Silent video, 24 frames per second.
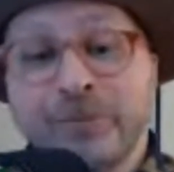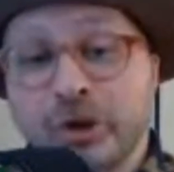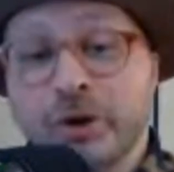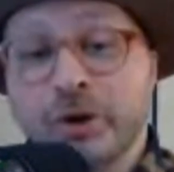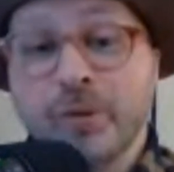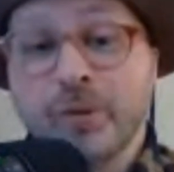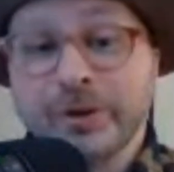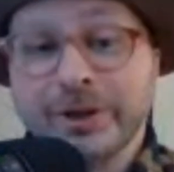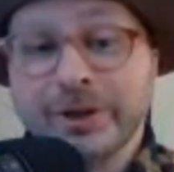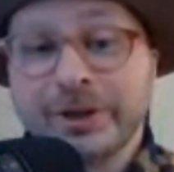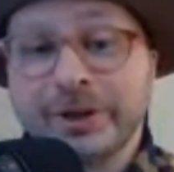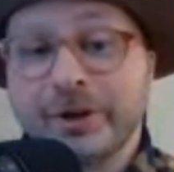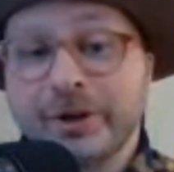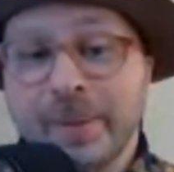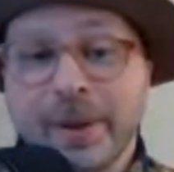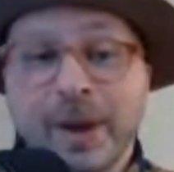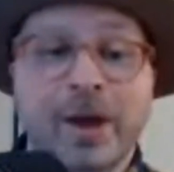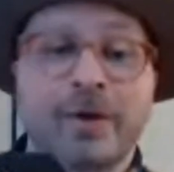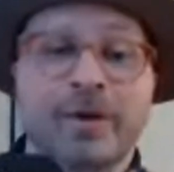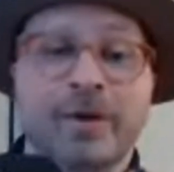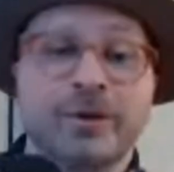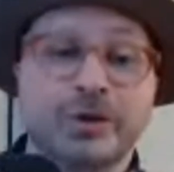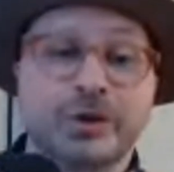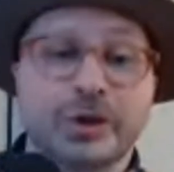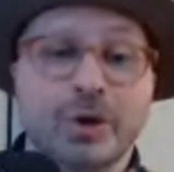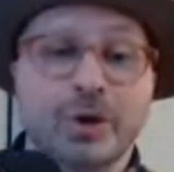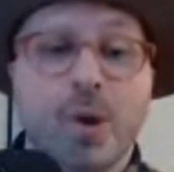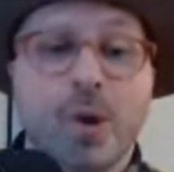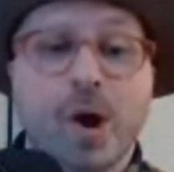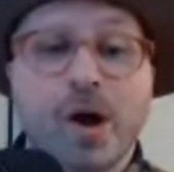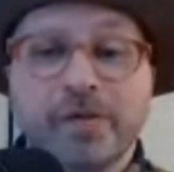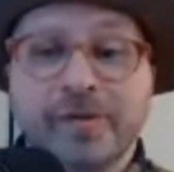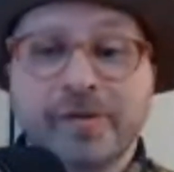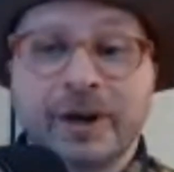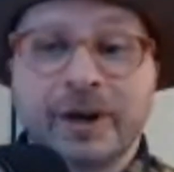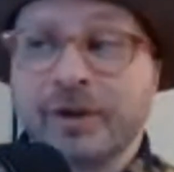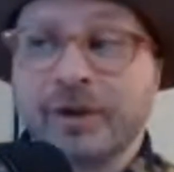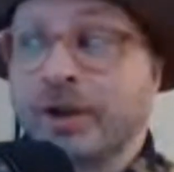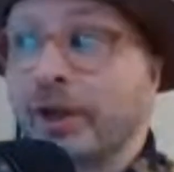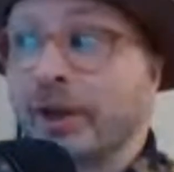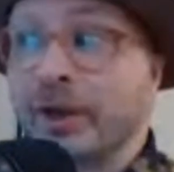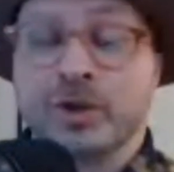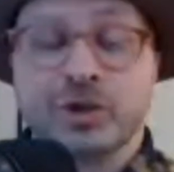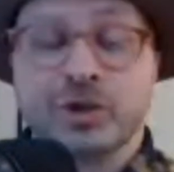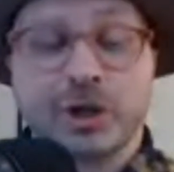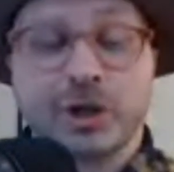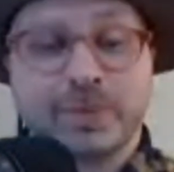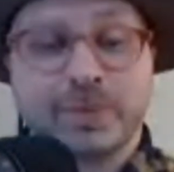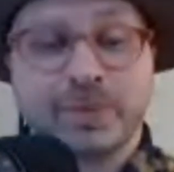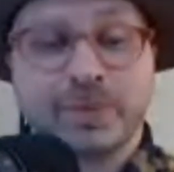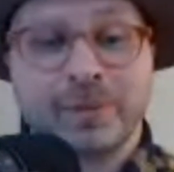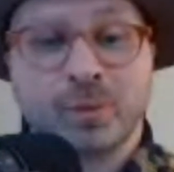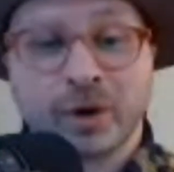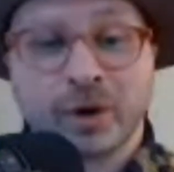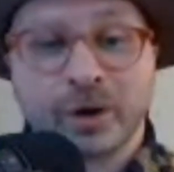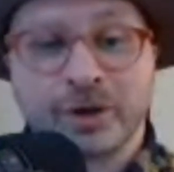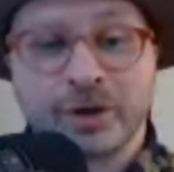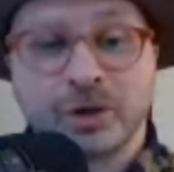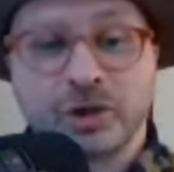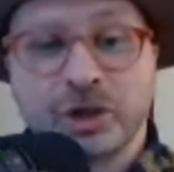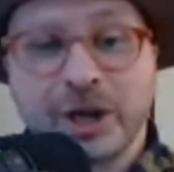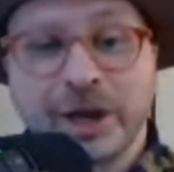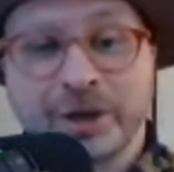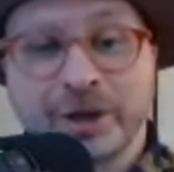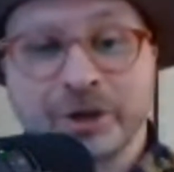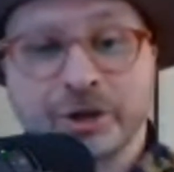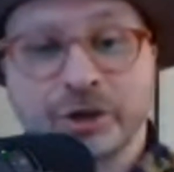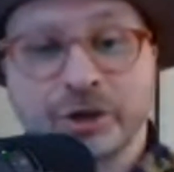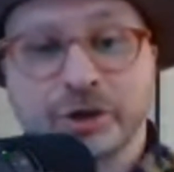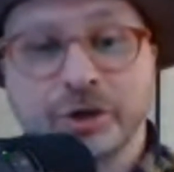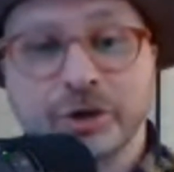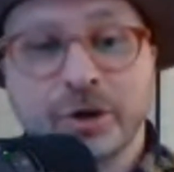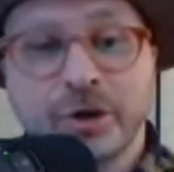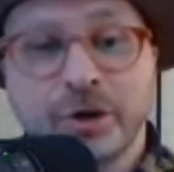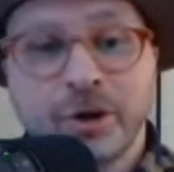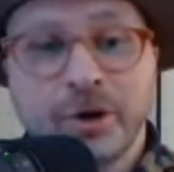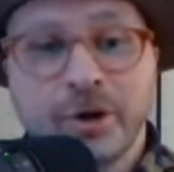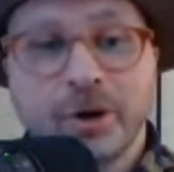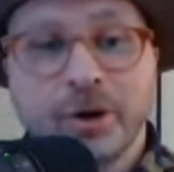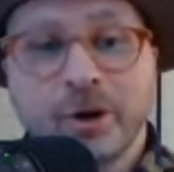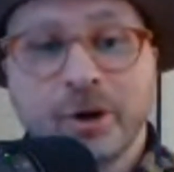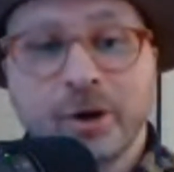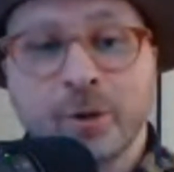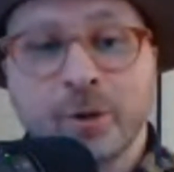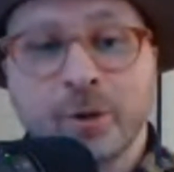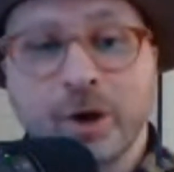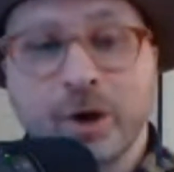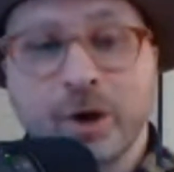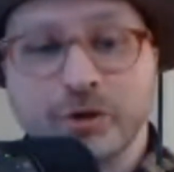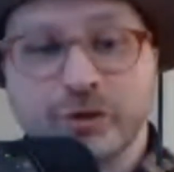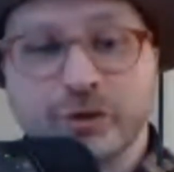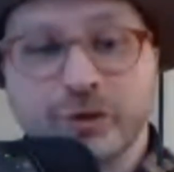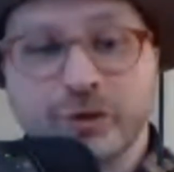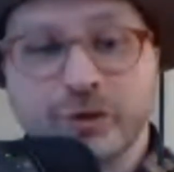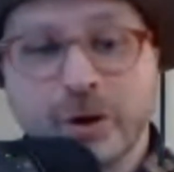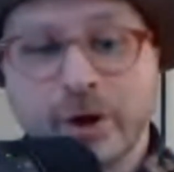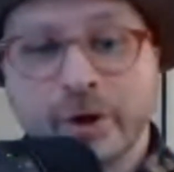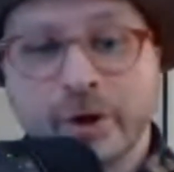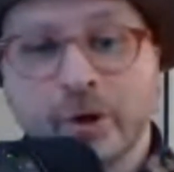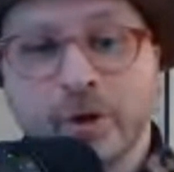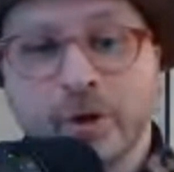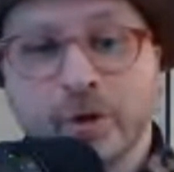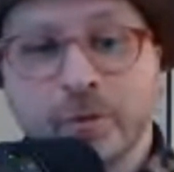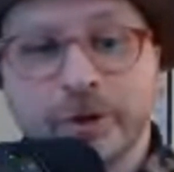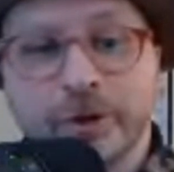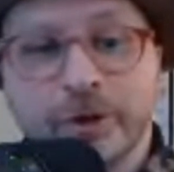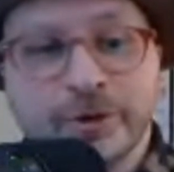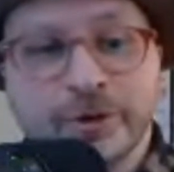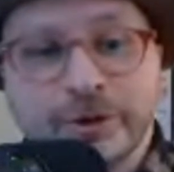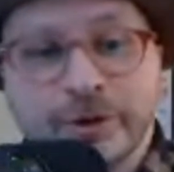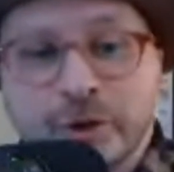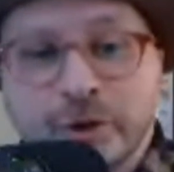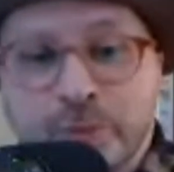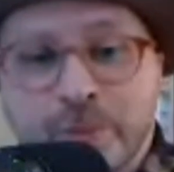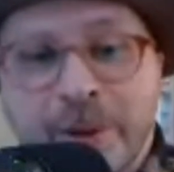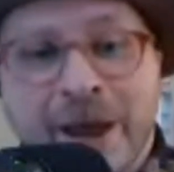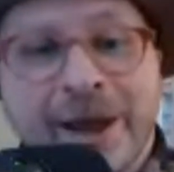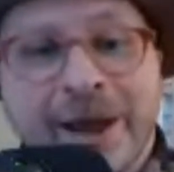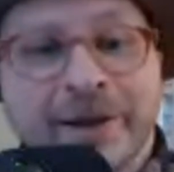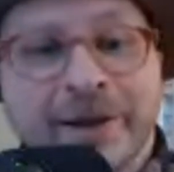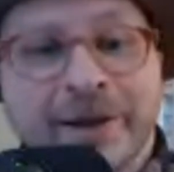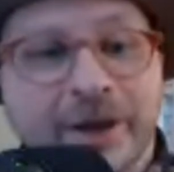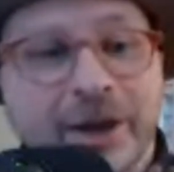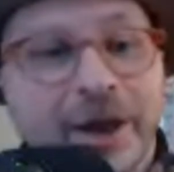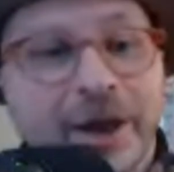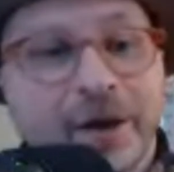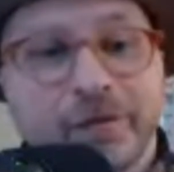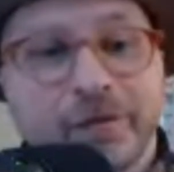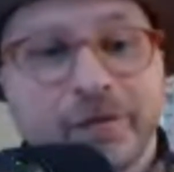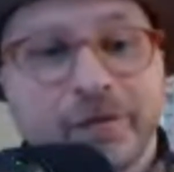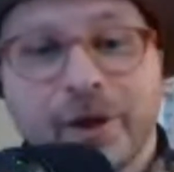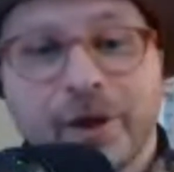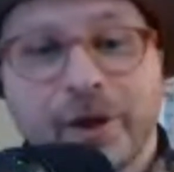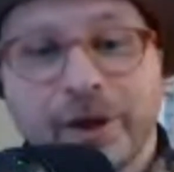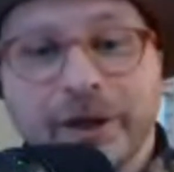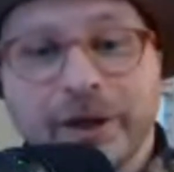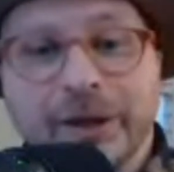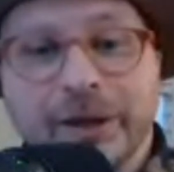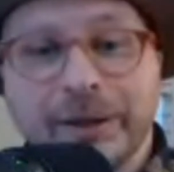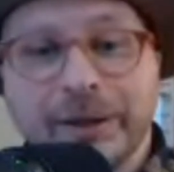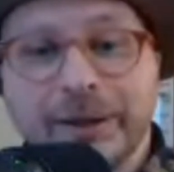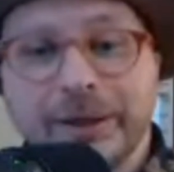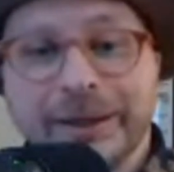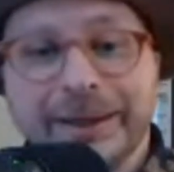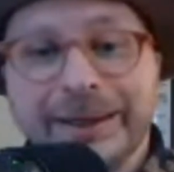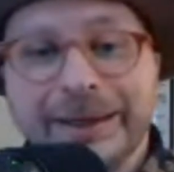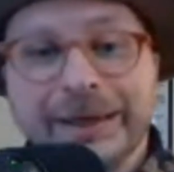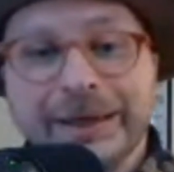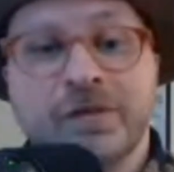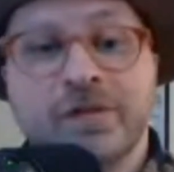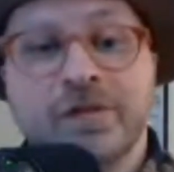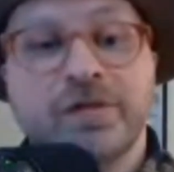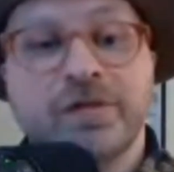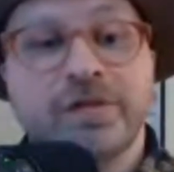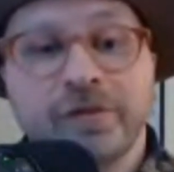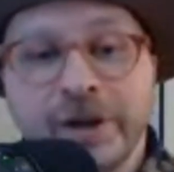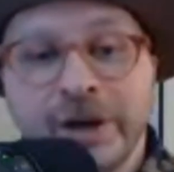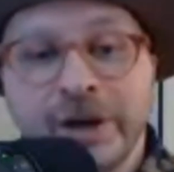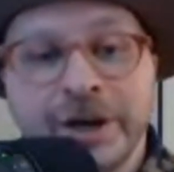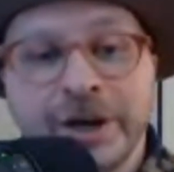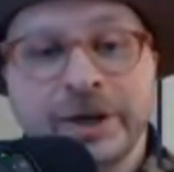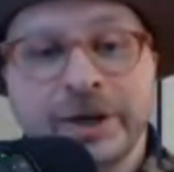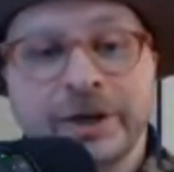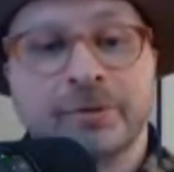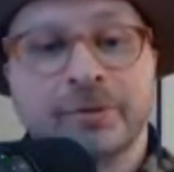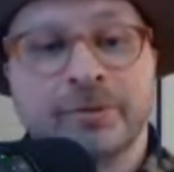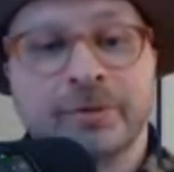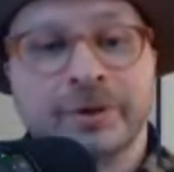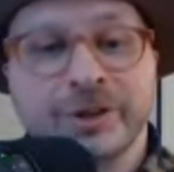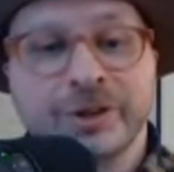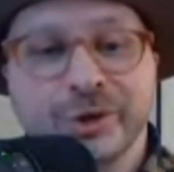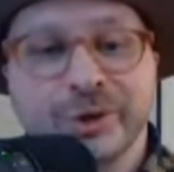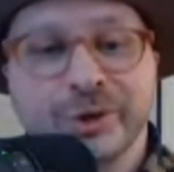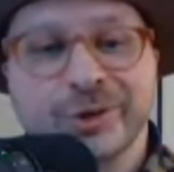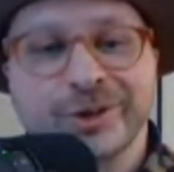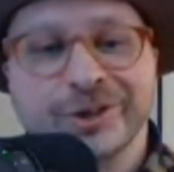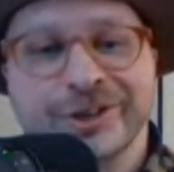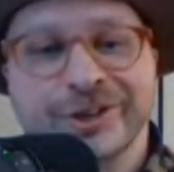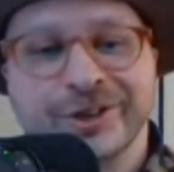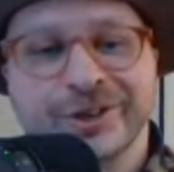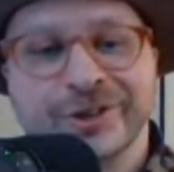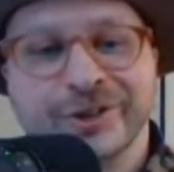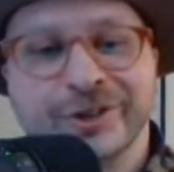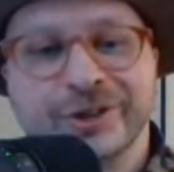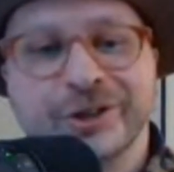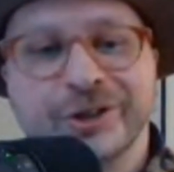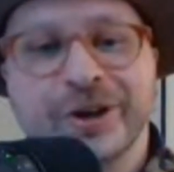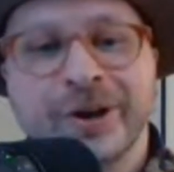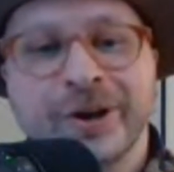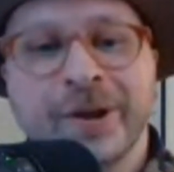You don't hear about it so often at like a JP Morgan Chase or a Wells Fargo because these banks have like infinity resources.